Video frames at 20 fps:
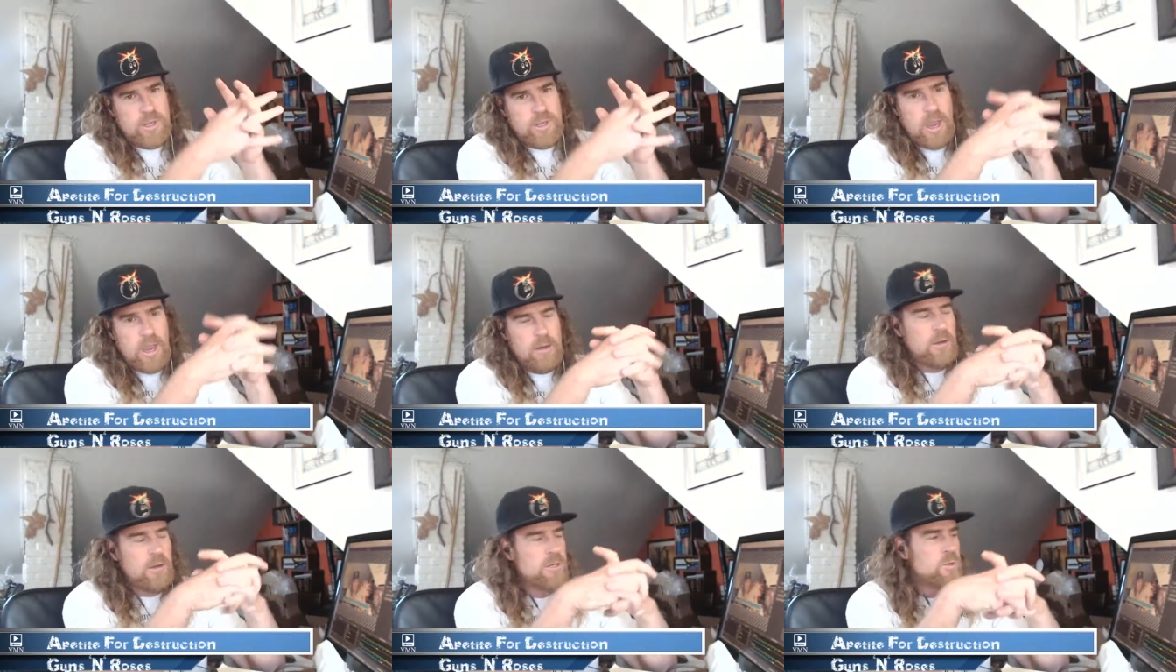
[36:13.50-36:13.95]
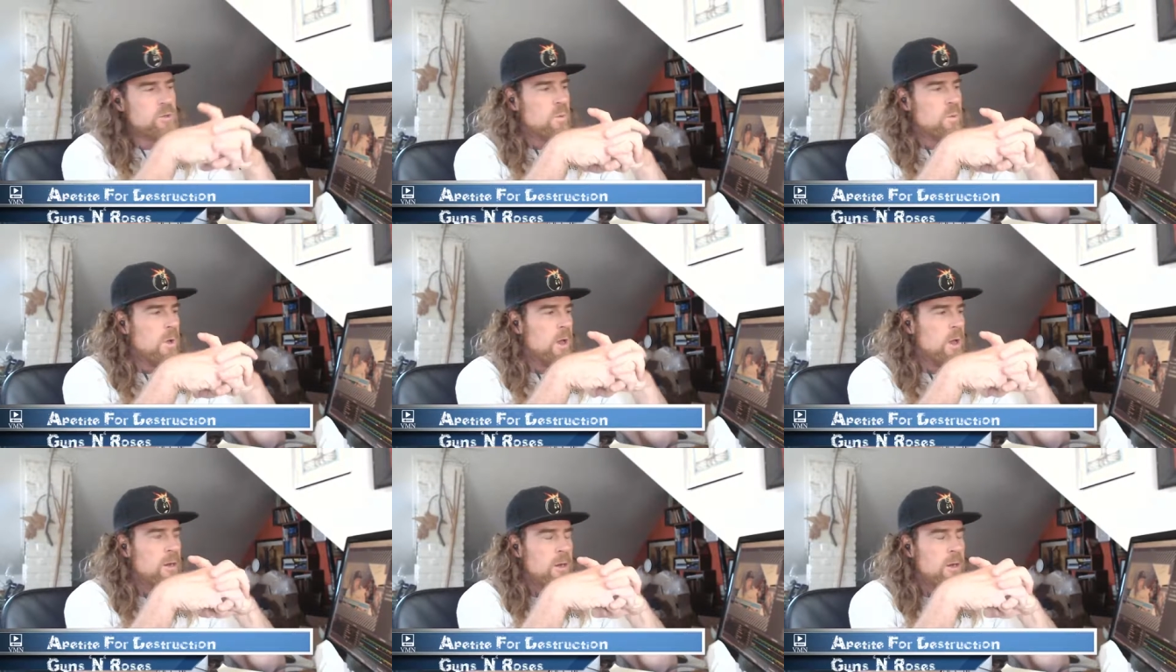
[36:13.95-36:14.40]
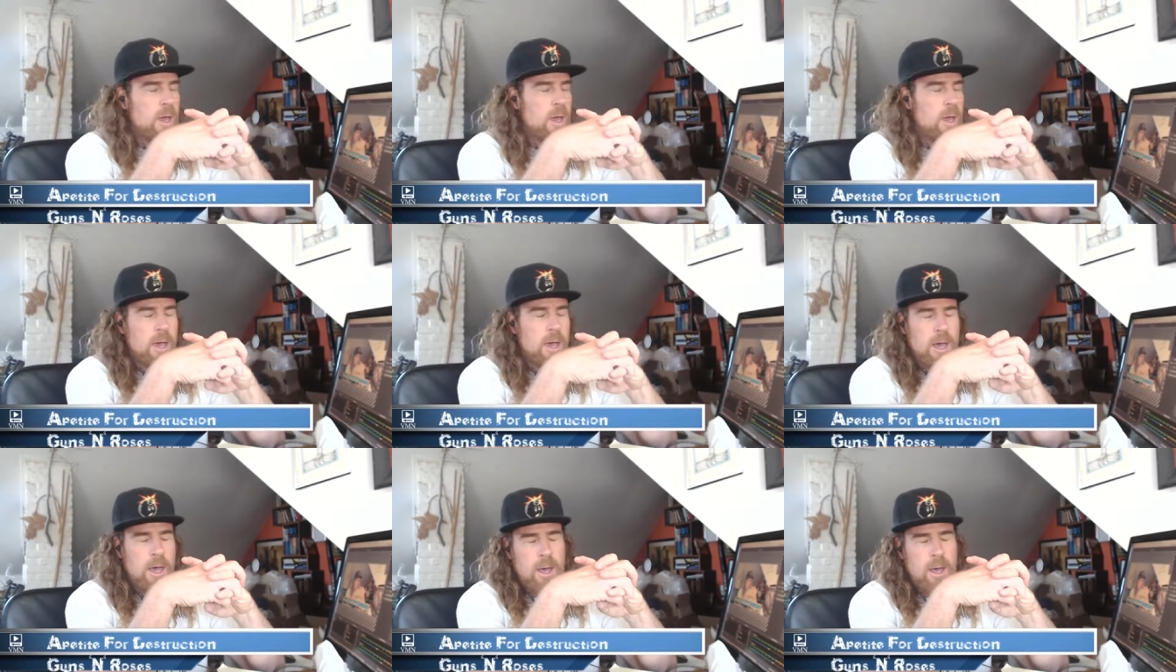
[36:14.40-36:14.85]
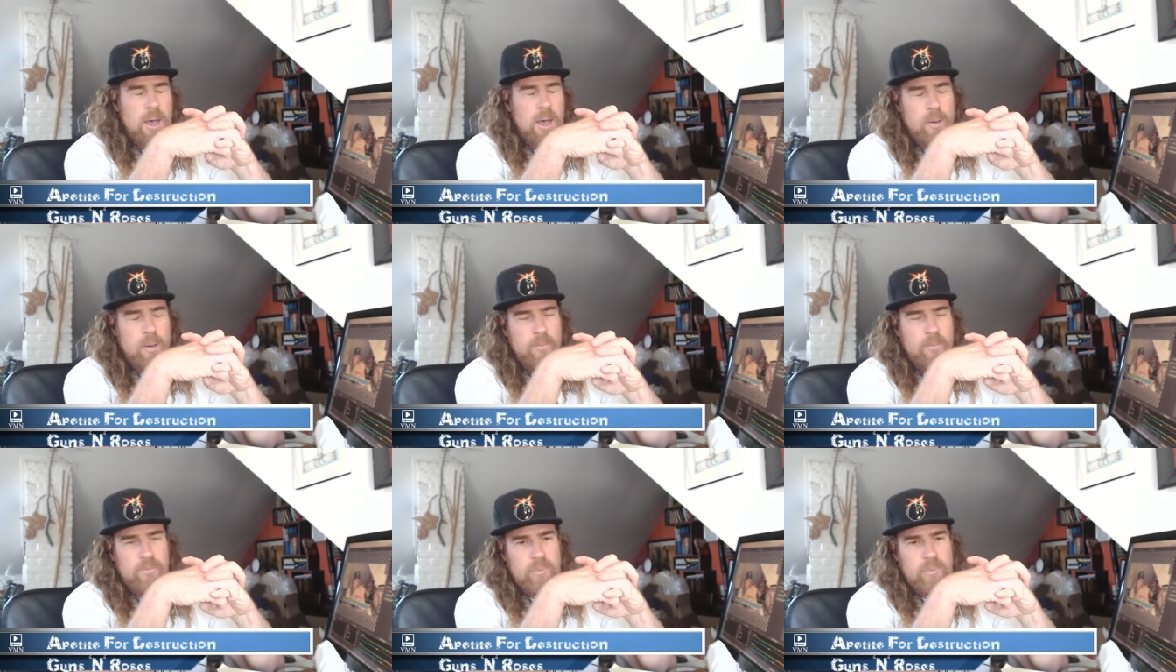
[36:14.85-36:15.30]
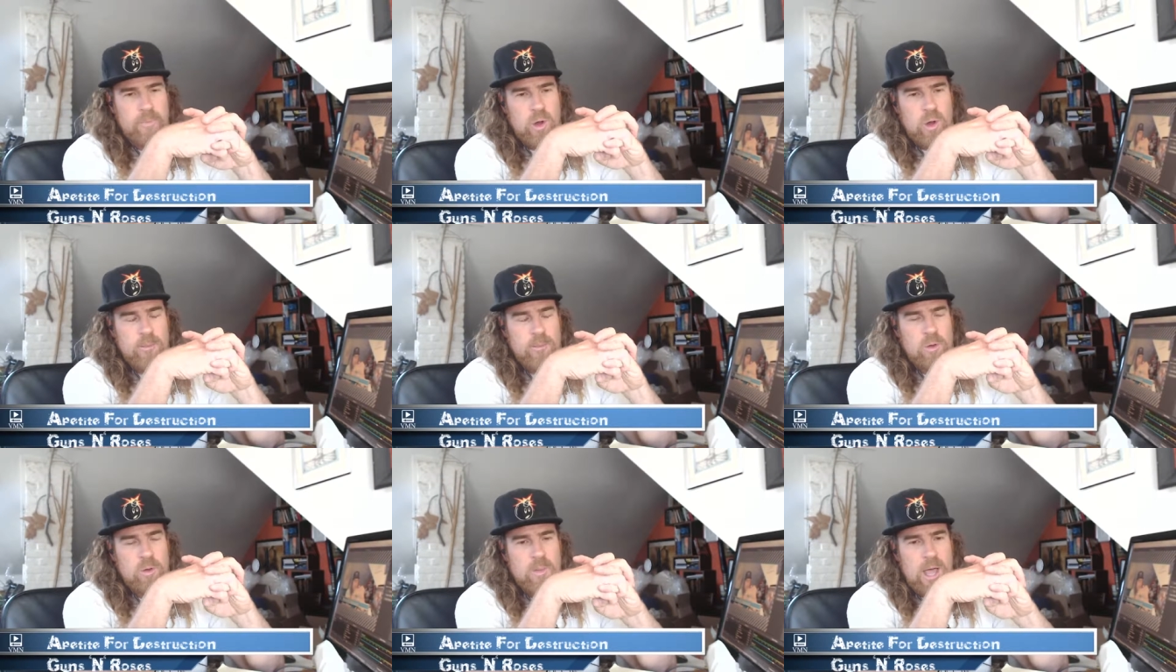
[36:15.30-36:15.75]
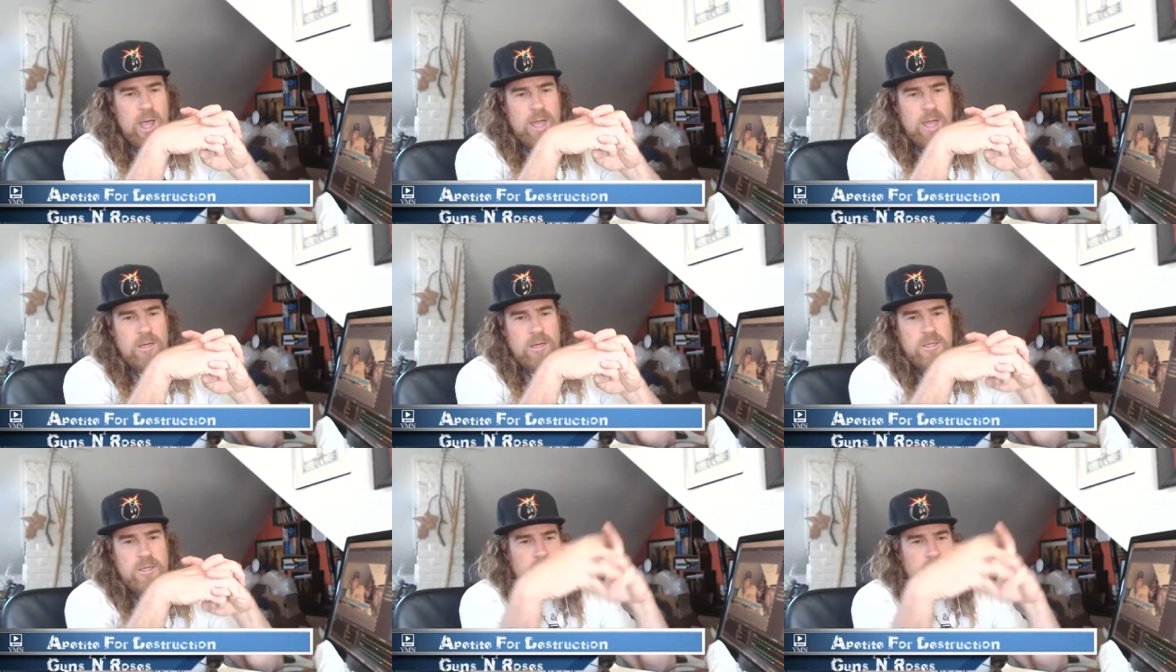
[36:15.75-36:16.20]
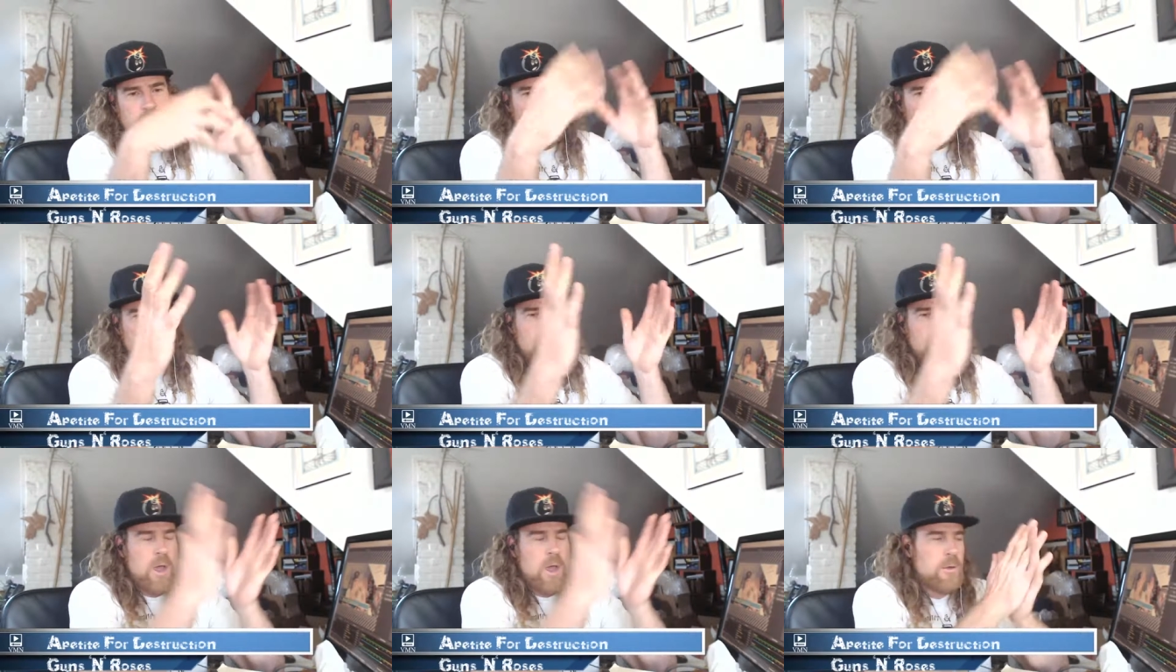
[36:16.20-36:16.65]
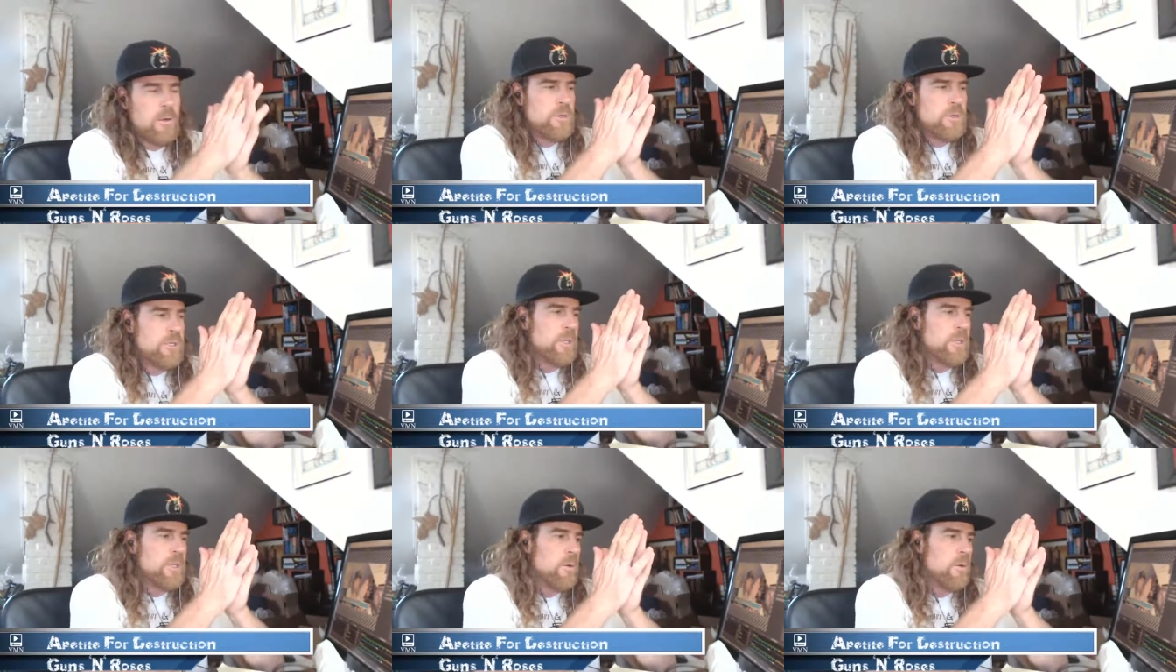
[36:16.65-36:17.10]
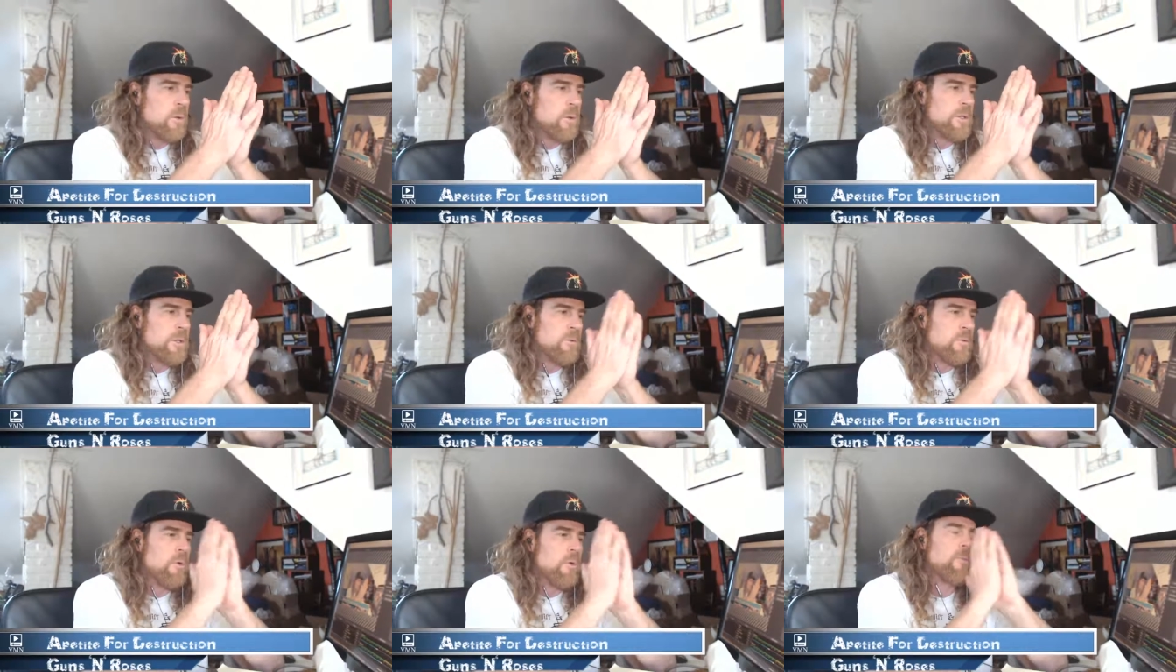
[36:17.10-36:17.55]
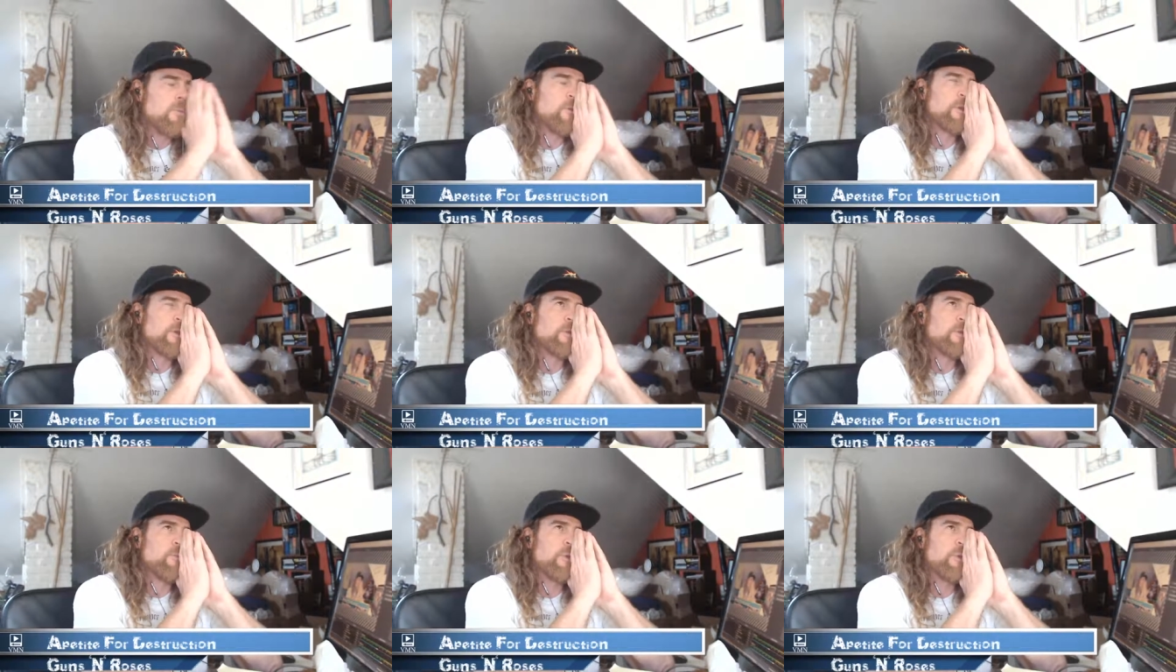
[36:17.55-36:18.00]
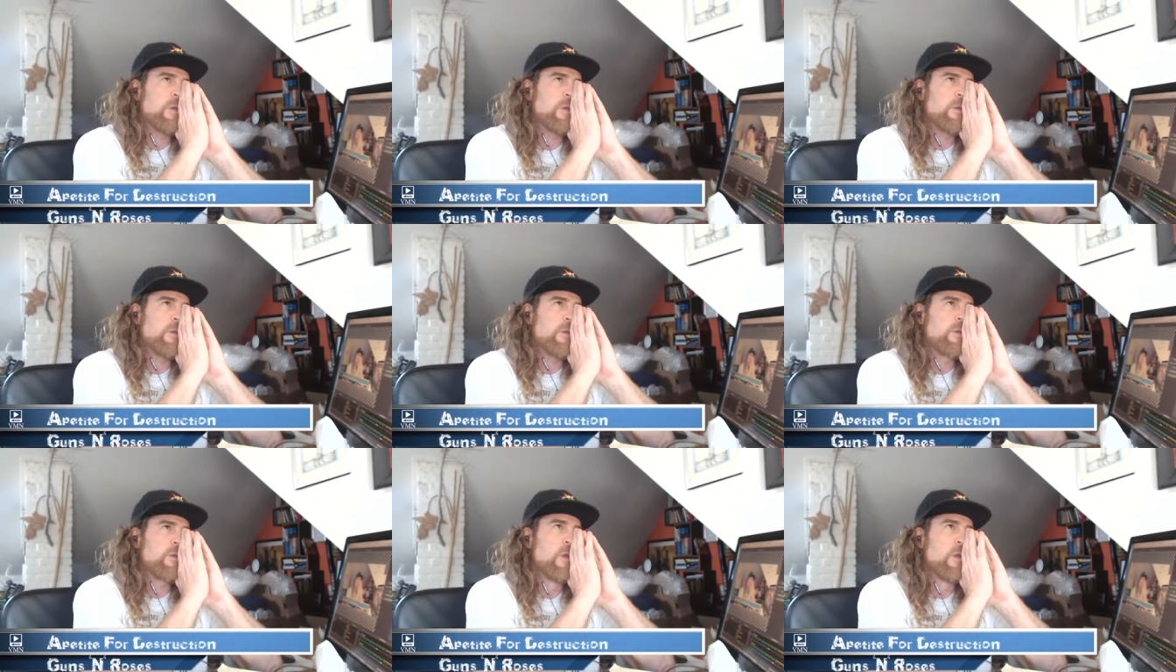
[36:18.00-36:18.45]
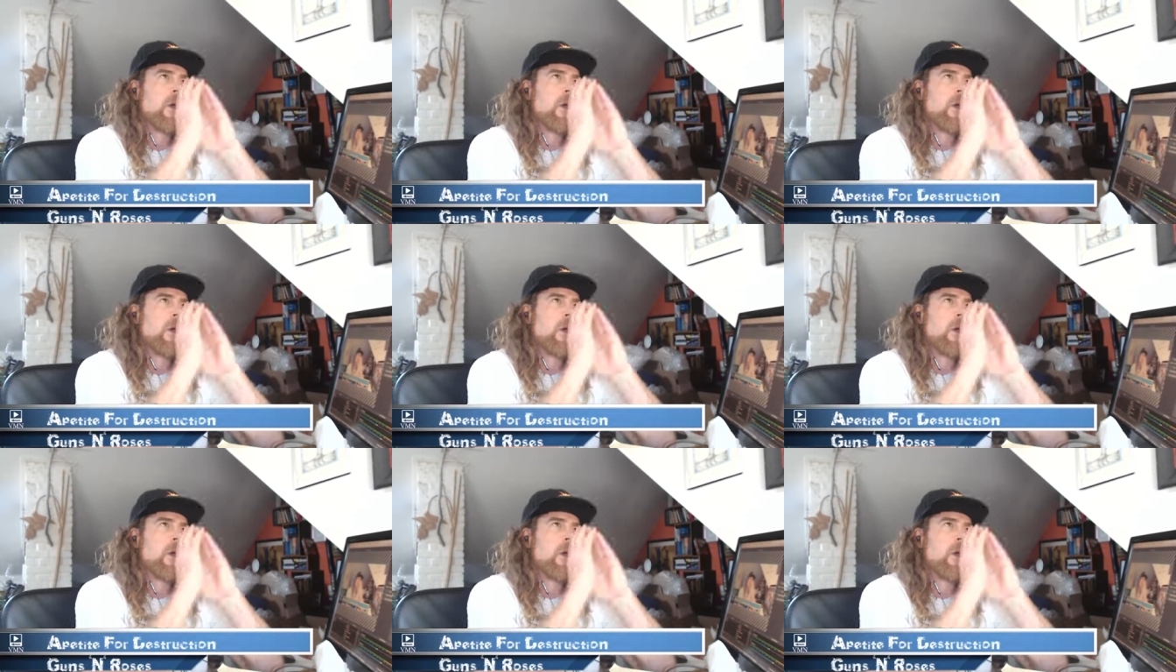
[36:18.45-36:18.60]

K R S One, um, Criminal Minded. Scott La Rock was still with the group, rest in peace.